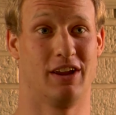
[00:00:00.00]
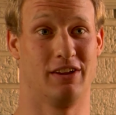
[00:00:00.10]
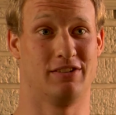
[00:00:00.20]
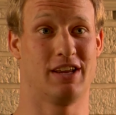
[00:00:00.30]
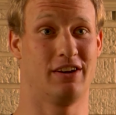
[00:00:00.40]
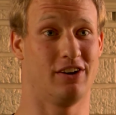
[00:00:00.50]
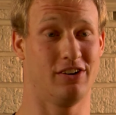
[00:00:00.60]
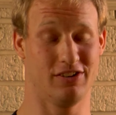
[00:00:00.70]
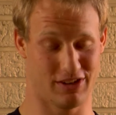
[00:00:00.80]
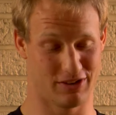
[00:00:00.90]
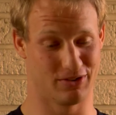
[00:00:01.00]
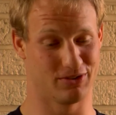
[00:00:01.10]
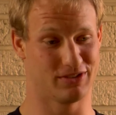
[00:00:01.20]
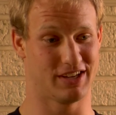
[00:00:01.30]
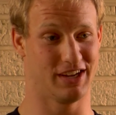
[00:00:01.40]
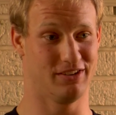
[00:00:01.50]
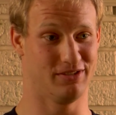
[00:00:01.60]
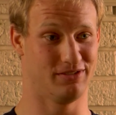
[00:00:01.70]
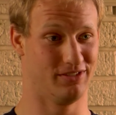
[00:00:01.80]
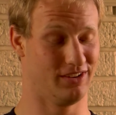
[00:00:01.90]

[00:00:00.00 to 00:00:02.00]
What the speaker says: it's $10 and it'll save